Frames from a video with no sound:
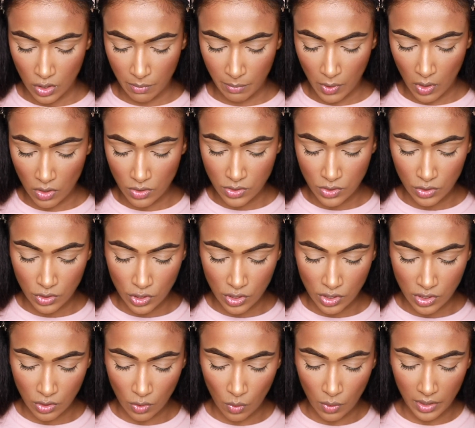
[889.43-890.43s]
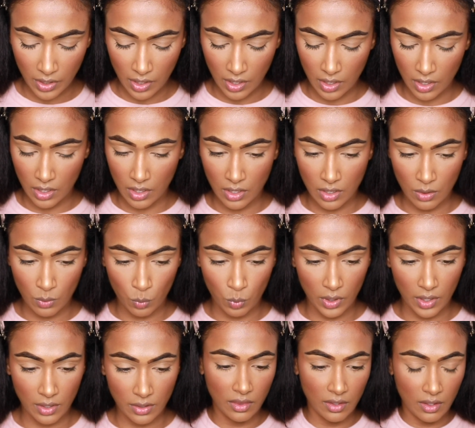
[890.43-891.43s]
I'm also just going in
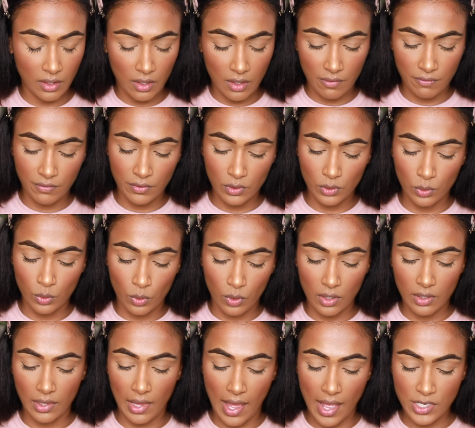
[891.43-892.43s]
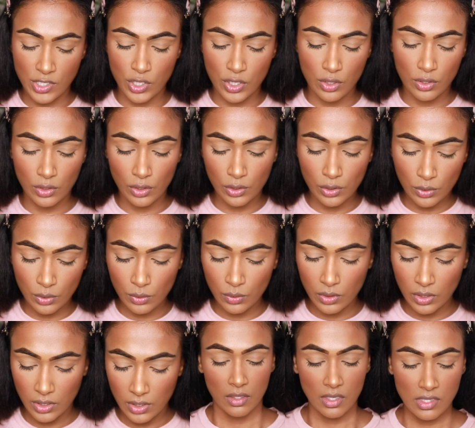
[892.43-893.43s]
with the Velour lash glue.
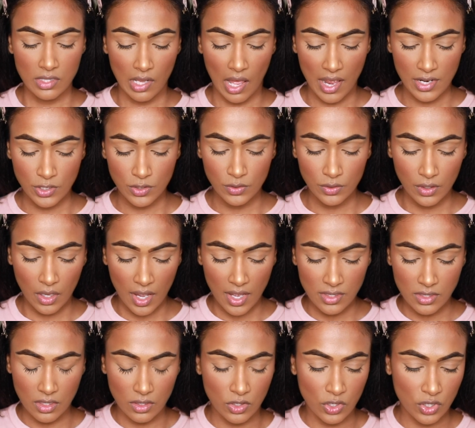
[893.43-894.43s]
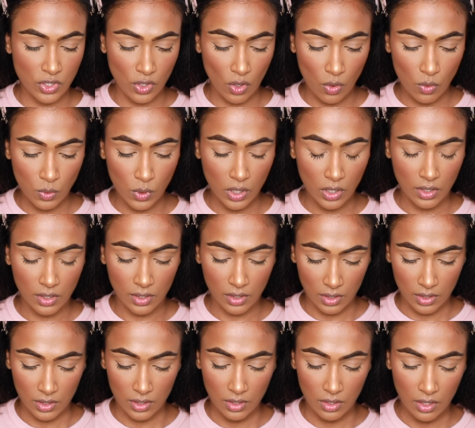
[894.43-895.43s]
This lash glue, guys, it's so
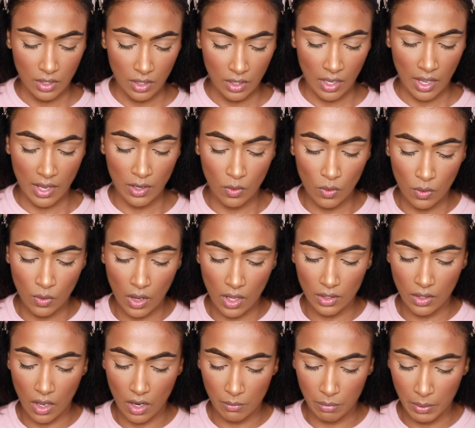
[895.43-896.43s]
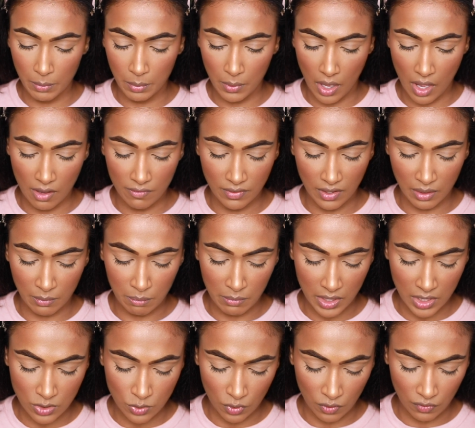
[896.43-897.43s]
good. I know a lot of people have like
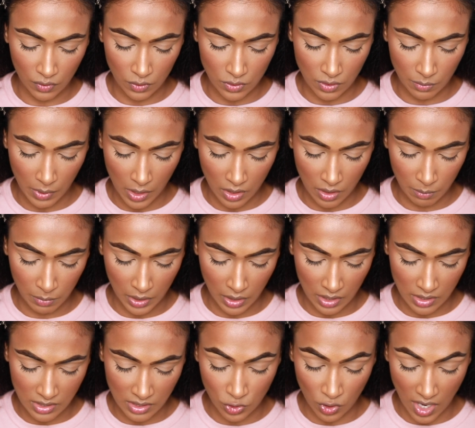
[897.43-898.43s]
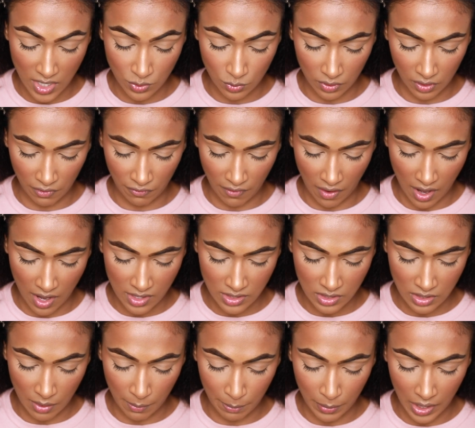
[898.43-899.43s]
mixed reviews about it because it dries really
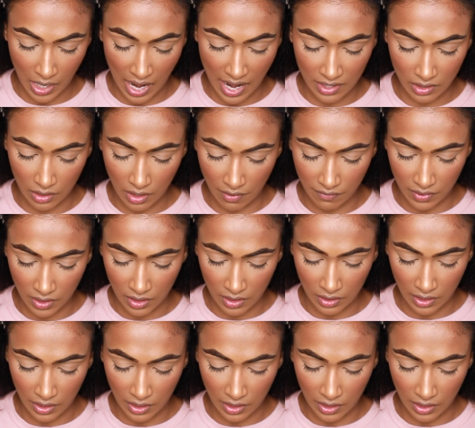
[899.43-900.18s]
fast, but I love it.